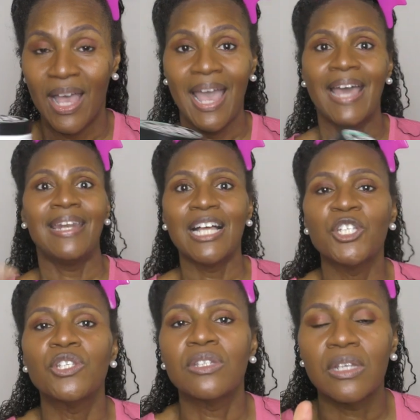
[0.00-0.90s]
and not
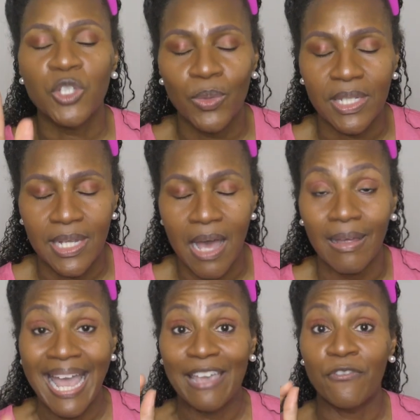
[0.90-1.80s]
just a twist out,
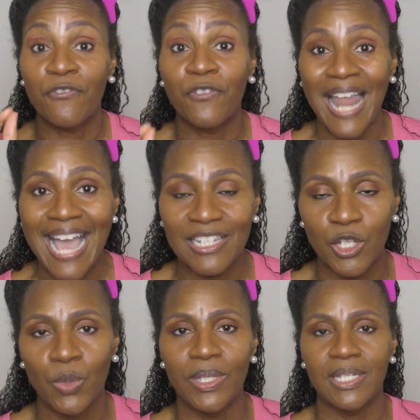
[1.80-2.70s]
a flat
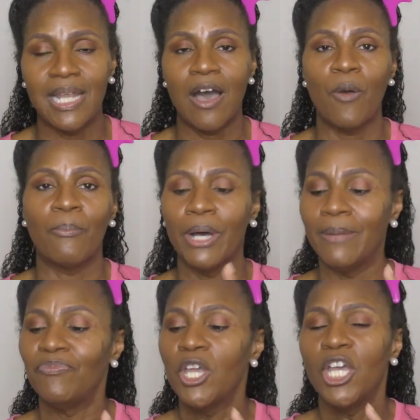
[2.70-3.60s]
twist out, but